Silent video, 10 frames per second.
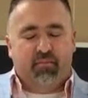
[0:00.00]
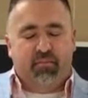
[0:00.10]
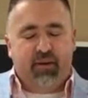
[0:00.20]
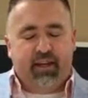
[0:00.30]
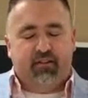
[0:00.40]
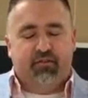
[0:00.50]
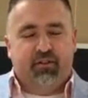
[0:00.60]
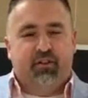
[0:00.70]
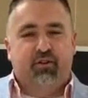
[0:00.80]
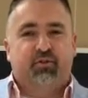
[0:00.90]
beats for
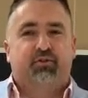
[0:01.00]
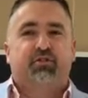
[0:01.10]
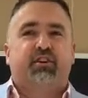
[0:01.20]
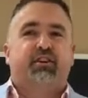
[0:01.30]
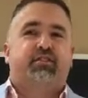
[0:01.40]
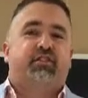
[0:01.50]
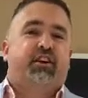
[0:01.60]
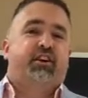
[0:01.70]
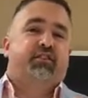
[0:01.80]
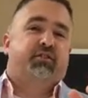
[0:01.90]
the local church
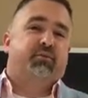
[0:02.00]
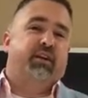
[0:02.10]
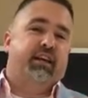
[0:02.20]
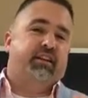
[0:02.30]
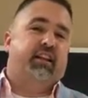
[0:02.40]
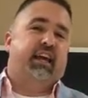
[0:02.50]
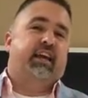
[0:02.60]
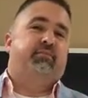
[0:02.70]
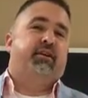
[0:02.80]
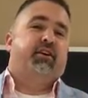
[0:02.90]
to
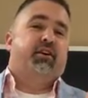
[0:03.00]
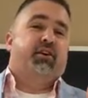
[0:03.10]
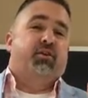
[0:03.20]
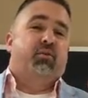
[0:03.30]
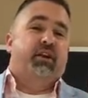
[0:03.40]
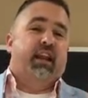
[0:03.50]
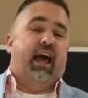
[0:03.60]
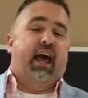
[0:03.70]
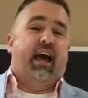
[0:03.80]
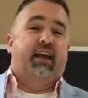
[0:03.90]
reclaim what it
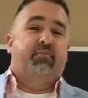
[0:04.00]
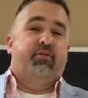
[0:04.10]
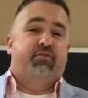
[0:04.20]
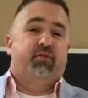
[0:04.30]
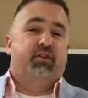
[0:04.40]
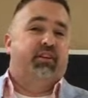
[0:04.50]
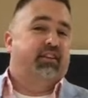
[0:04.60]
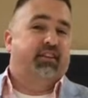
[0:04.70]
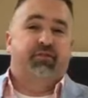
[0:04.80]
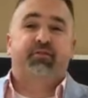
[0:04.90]
had before
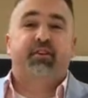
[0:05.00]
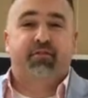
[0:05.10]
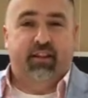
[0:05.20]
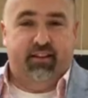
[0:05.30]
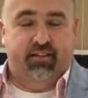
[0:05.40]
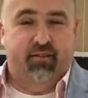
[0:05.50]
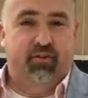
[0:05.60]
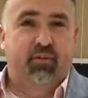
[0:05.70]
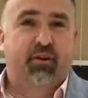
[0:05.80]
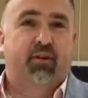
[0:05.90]
the 50s, if
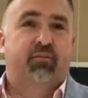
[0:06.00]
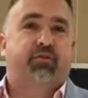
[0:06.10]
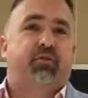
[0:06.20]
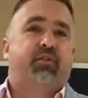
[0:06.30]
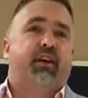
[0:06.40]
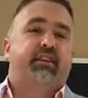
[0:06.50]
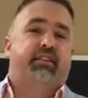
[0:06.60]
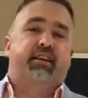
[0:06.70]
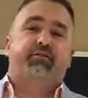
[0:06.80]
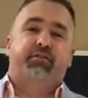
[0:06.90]
you will. Before
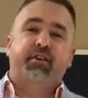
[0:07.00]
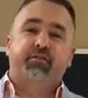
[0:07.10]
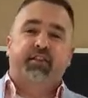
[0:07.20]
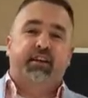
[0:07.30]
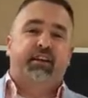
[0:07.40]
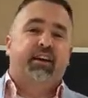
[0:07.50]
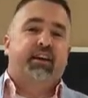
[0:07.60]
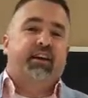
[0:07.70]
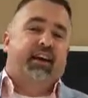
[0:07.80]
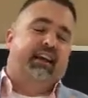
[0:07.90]
1950,
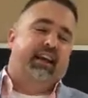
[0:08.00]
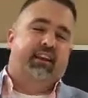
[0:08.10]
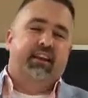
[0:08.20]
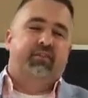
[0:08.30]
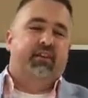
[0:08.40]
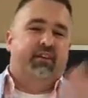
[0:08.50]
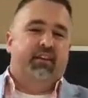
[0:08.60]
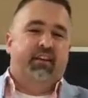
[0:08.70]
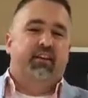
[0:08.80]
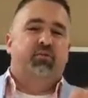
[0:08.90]
and
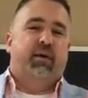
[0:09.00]
even go